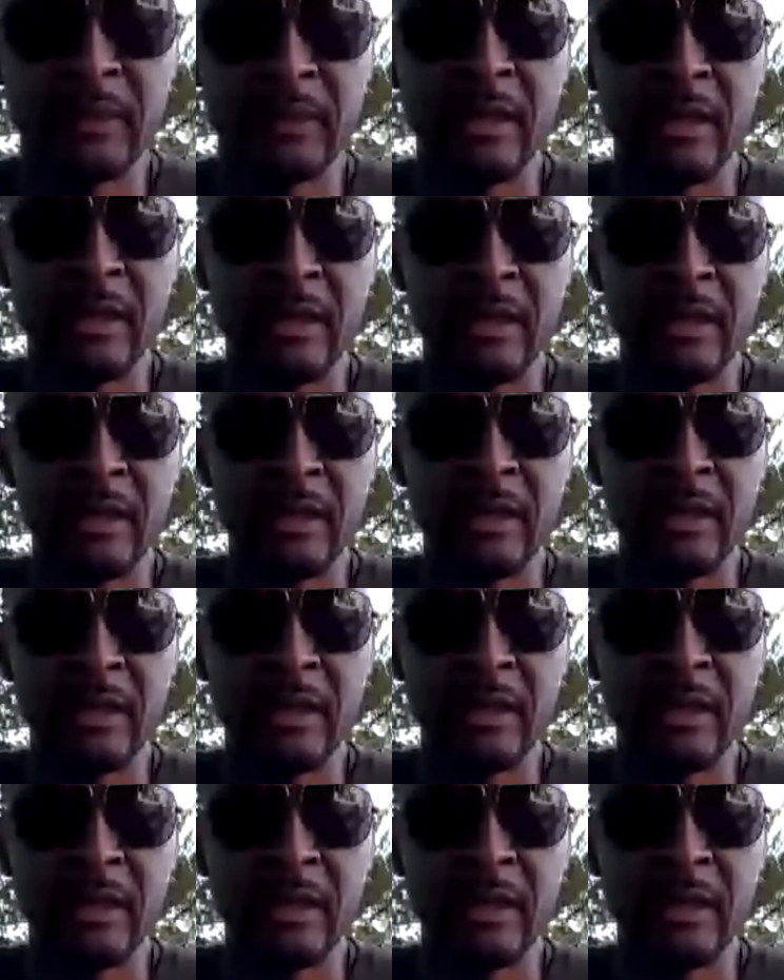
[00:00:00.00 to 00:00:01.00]
No,
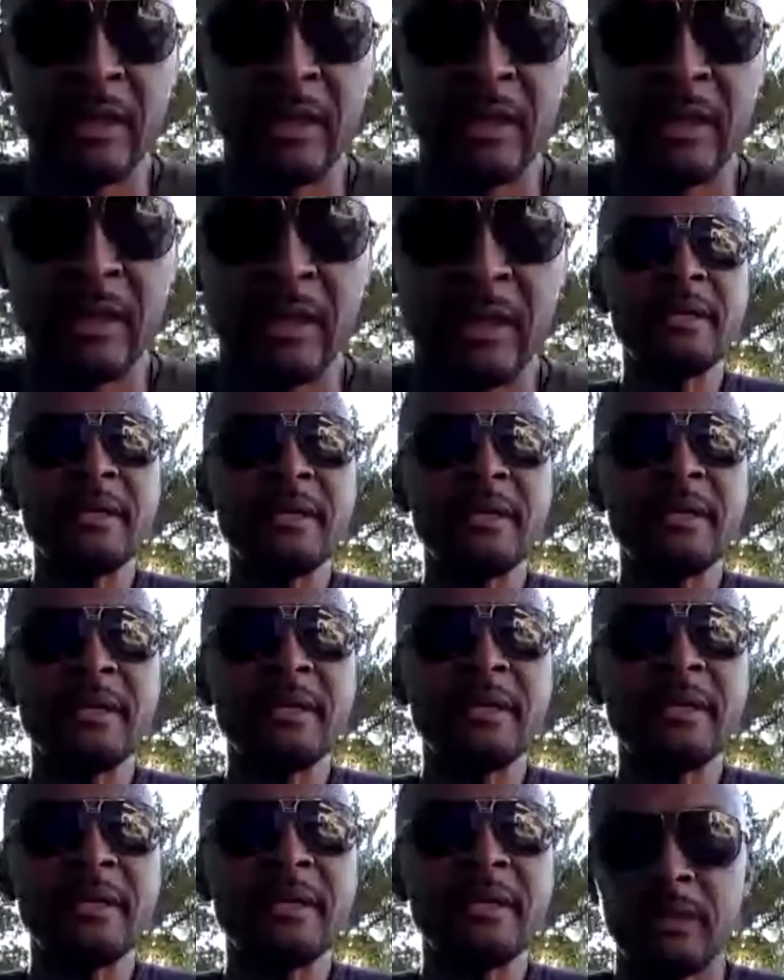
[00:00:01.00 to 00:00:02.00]
there's going to be
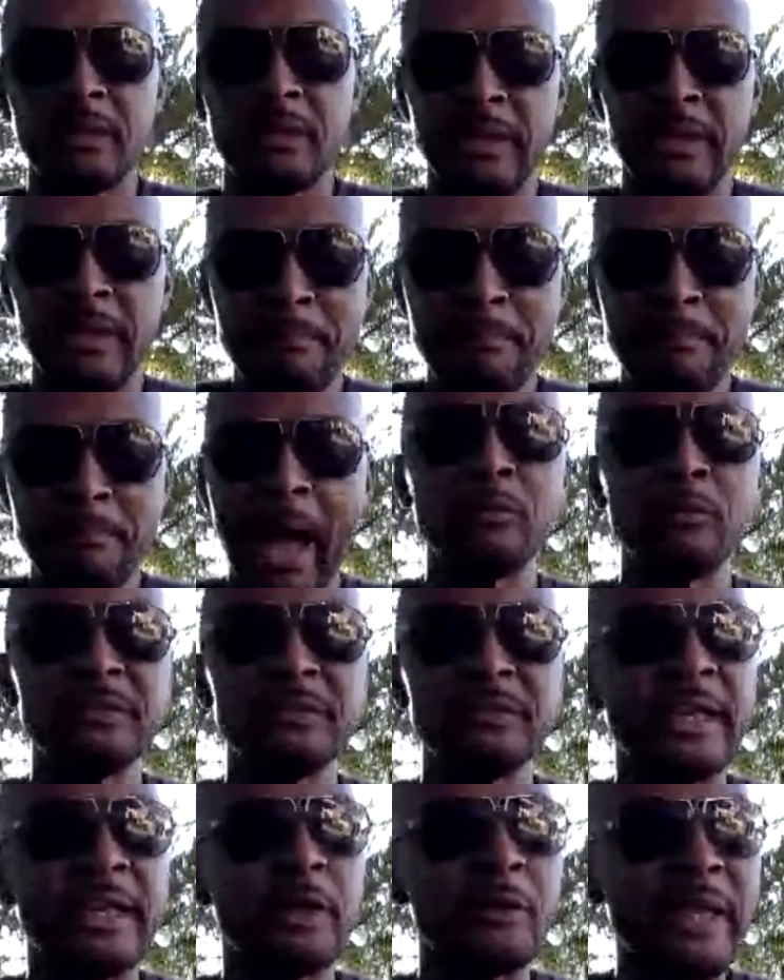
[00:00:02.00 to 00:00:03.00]
enough
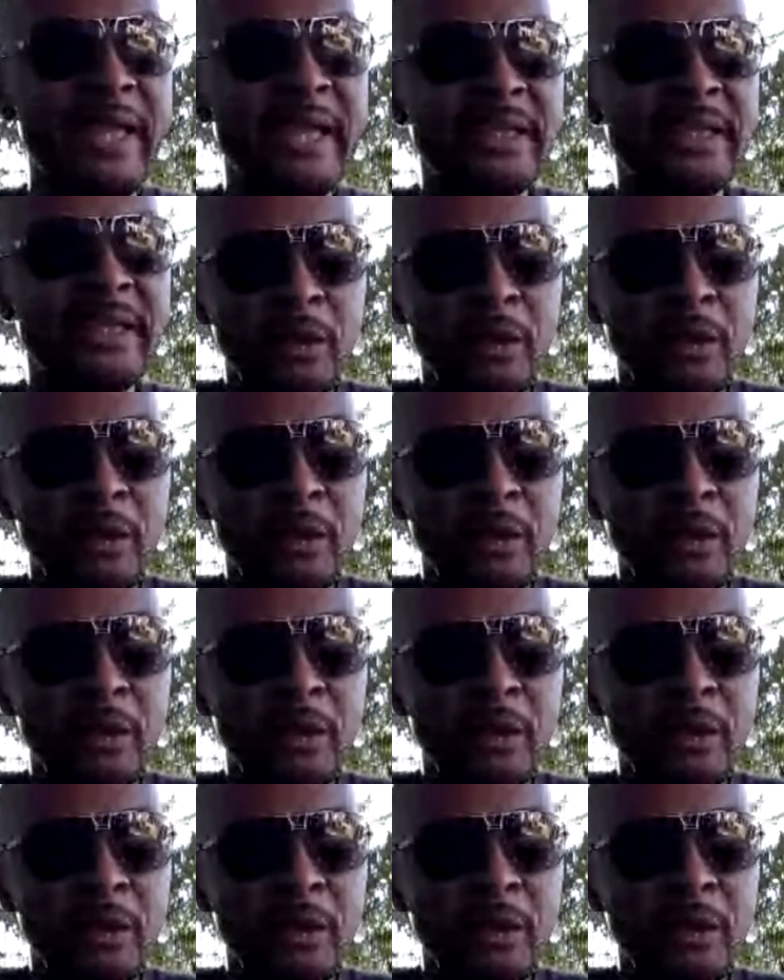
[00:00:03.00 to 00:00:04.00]
mountains that are in your
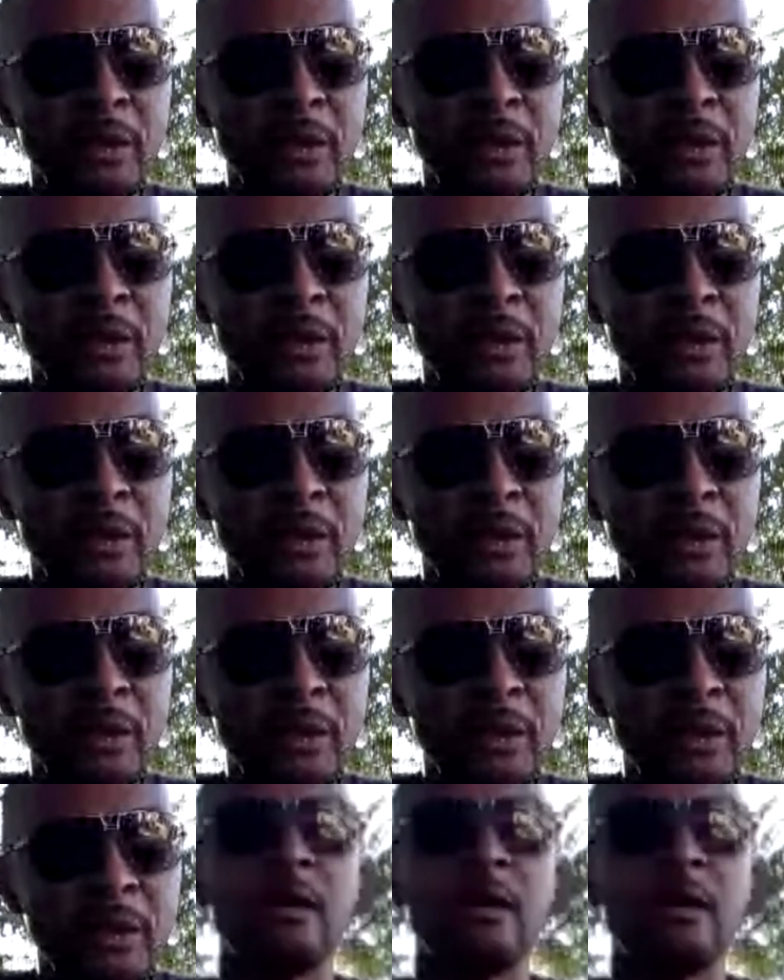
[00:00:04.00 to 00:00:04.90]
normal path